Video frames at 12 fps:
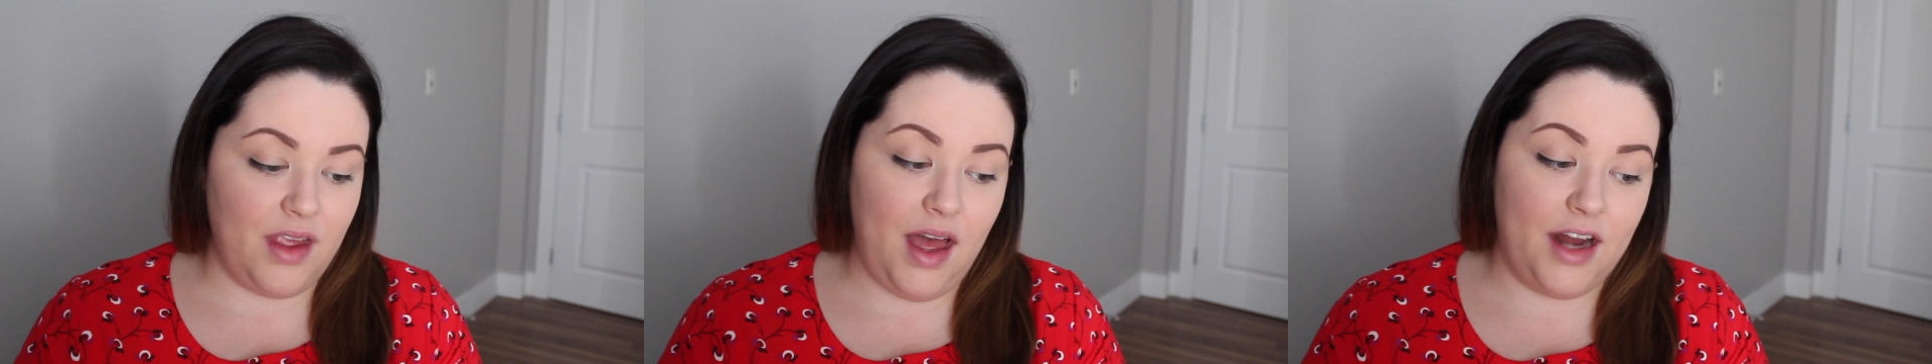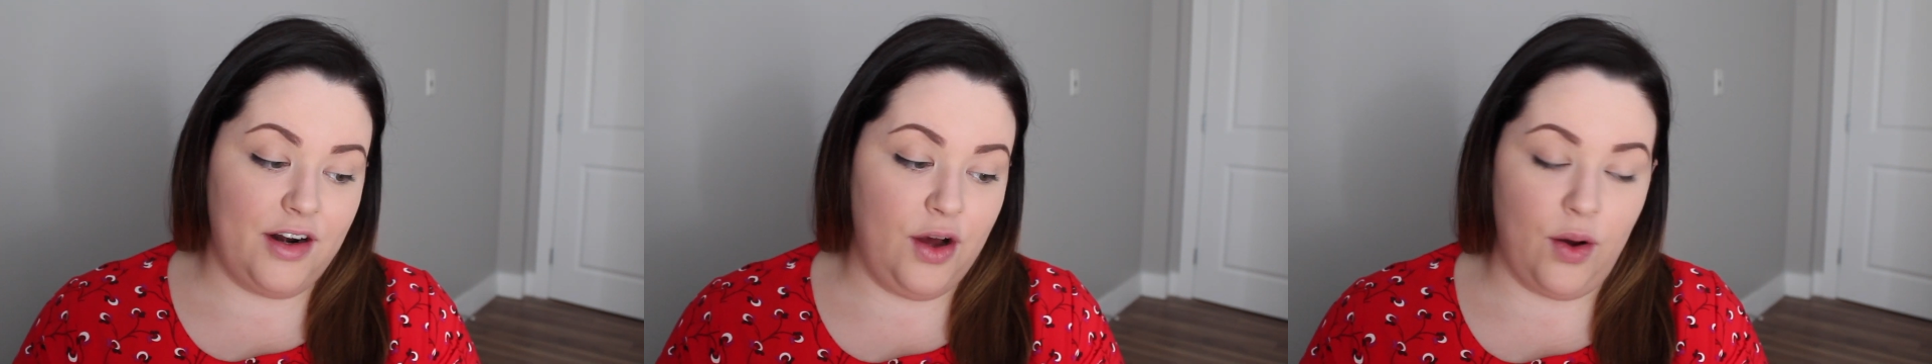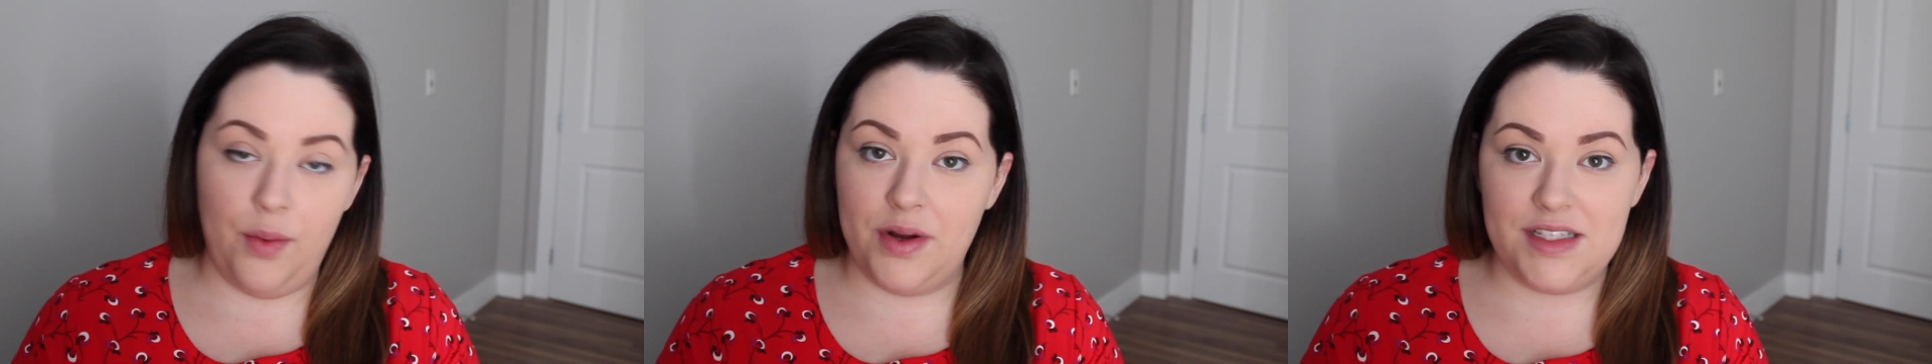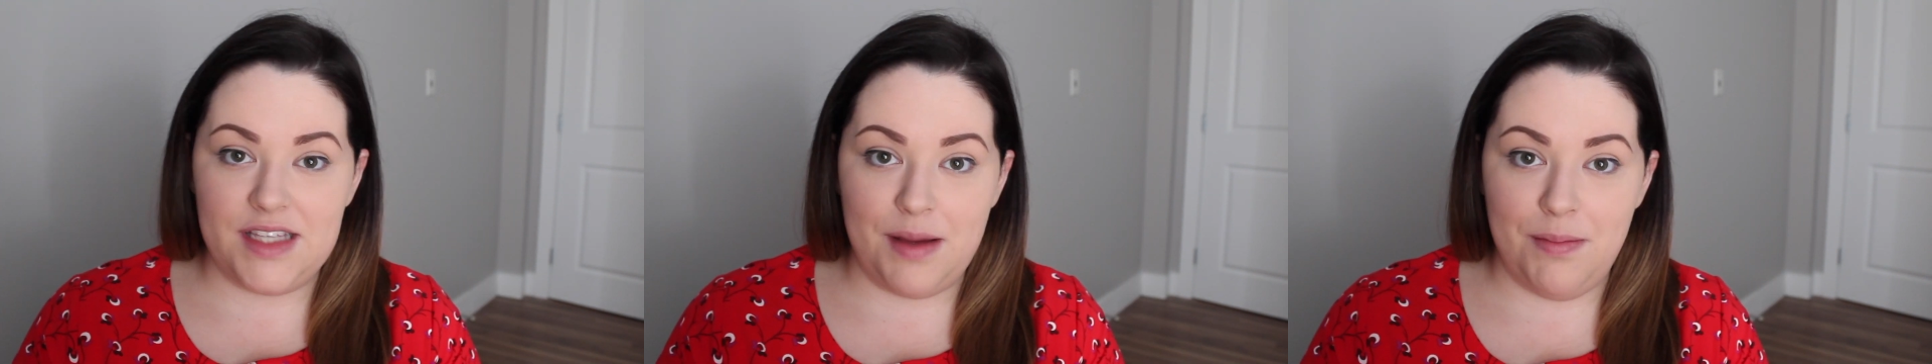I don't know, I
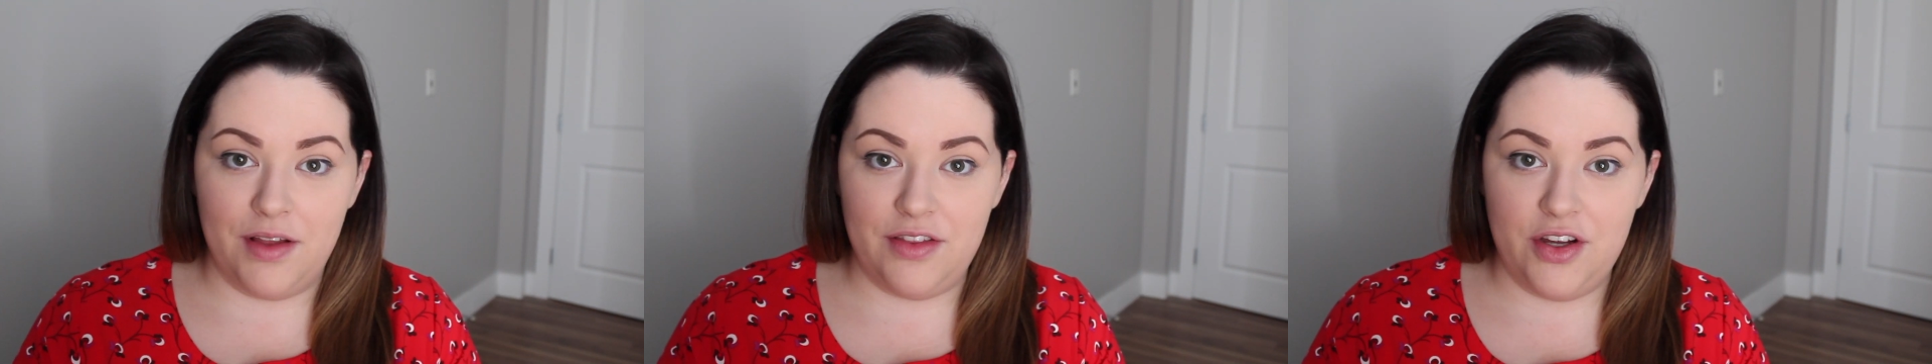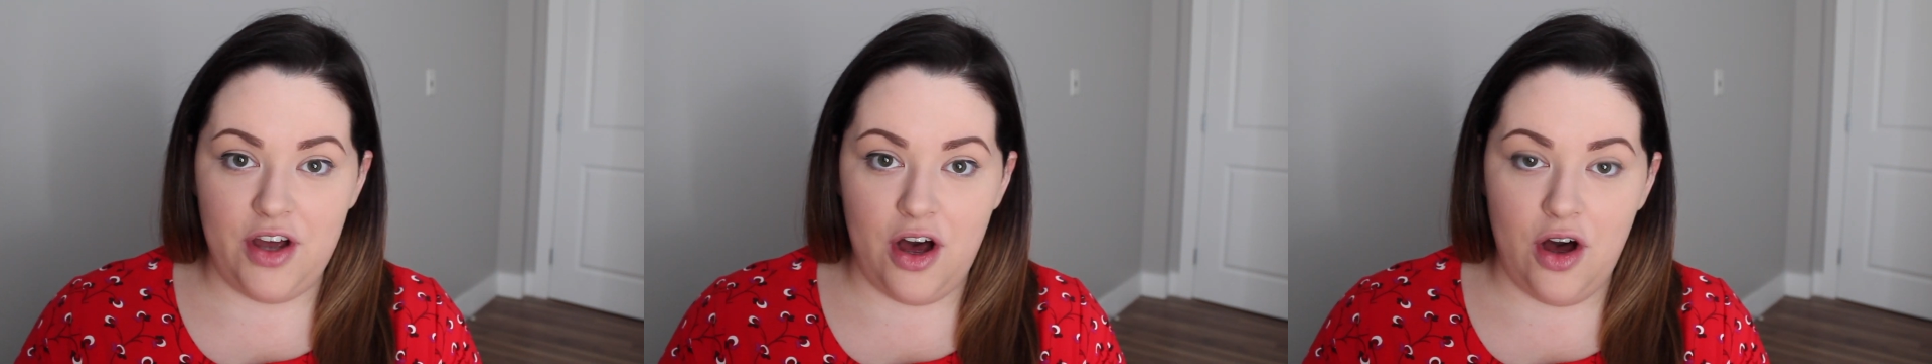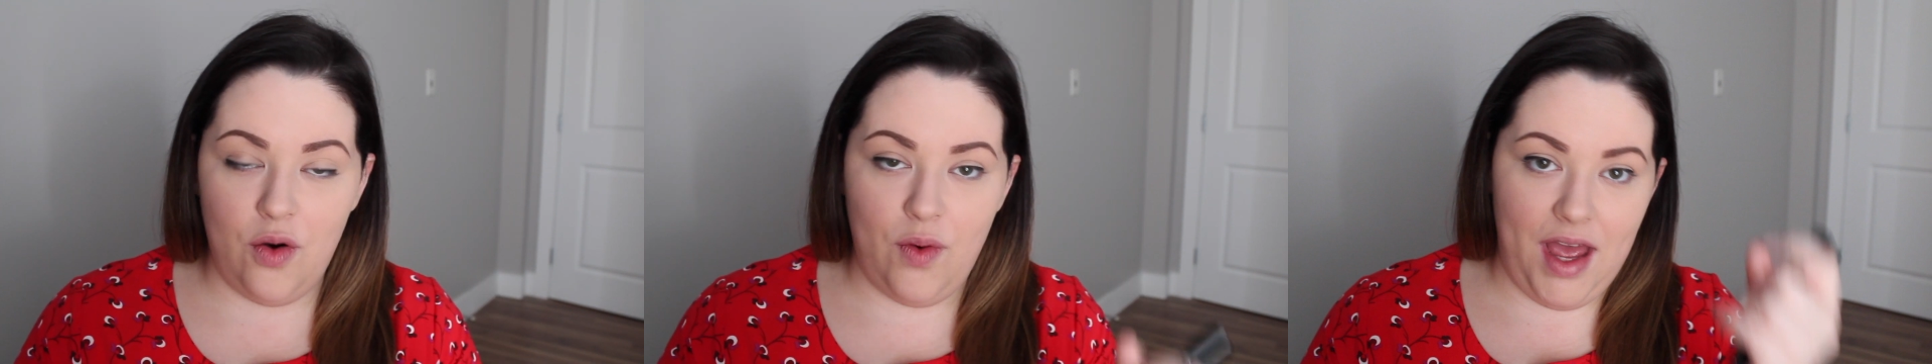want to say a month ago,